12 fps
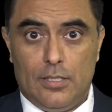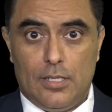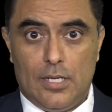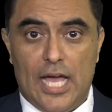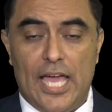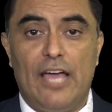
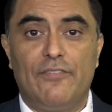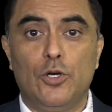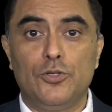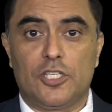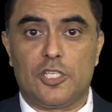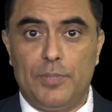I have
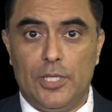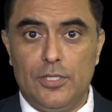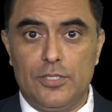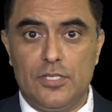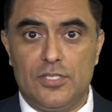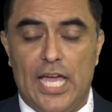those
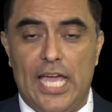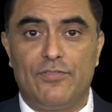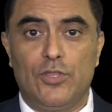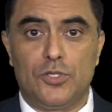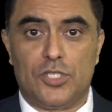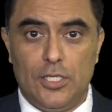experiences, I have
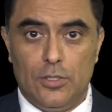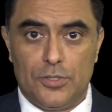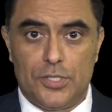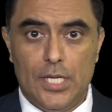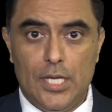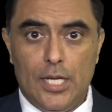those
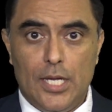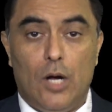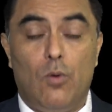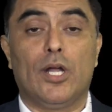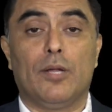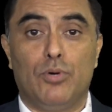skills. I
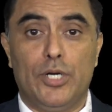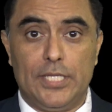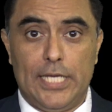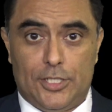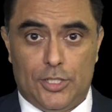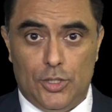want to bring
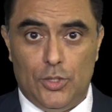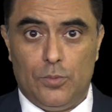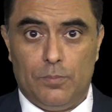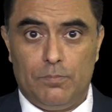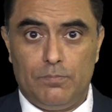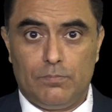that to
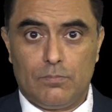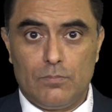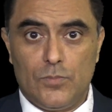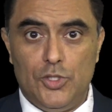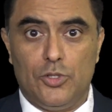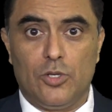you.
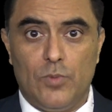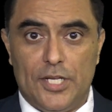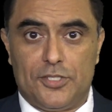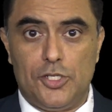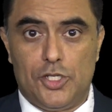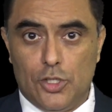And you can
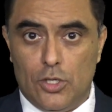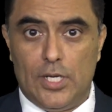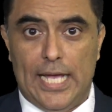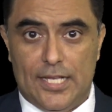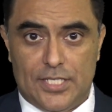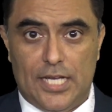rest assured,
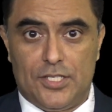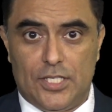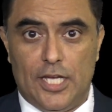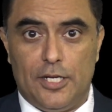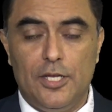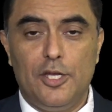as I
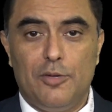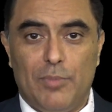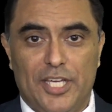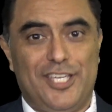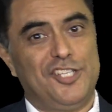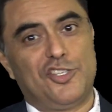said, my
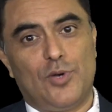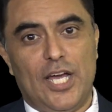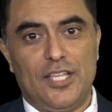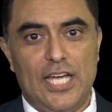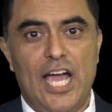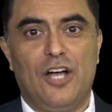kids are out
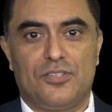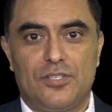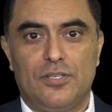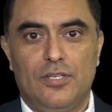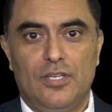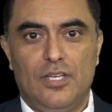of the house.
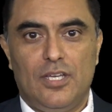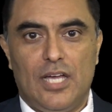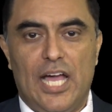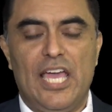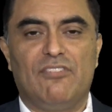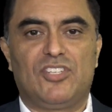
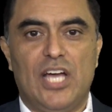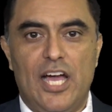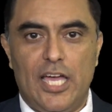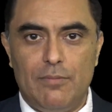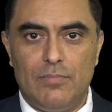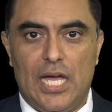I have
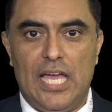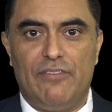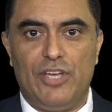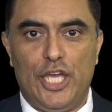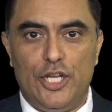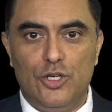time, I have
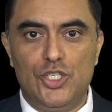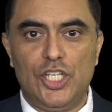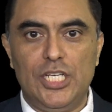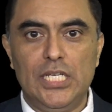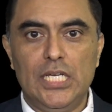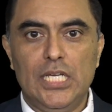
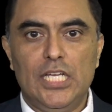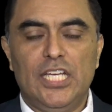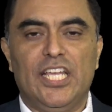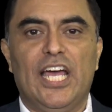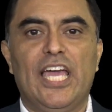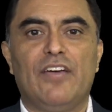energy,
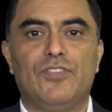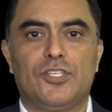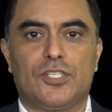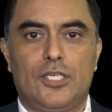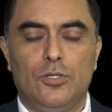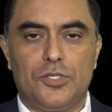and I have the
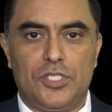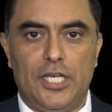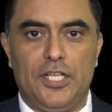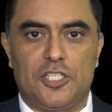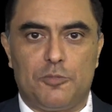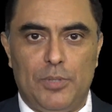skill set,
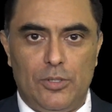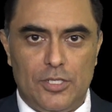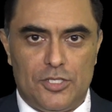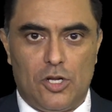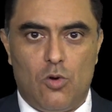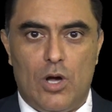
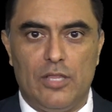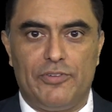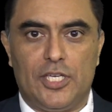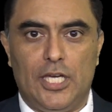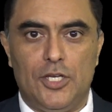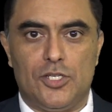experience, and
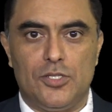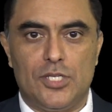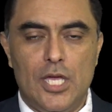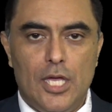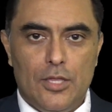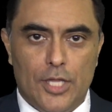qualifications
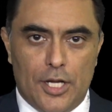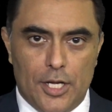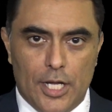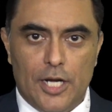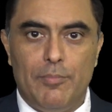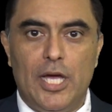that
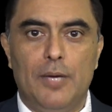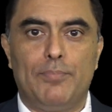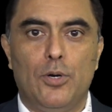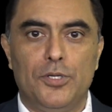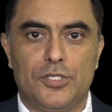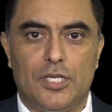none of my
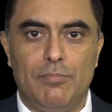opponents can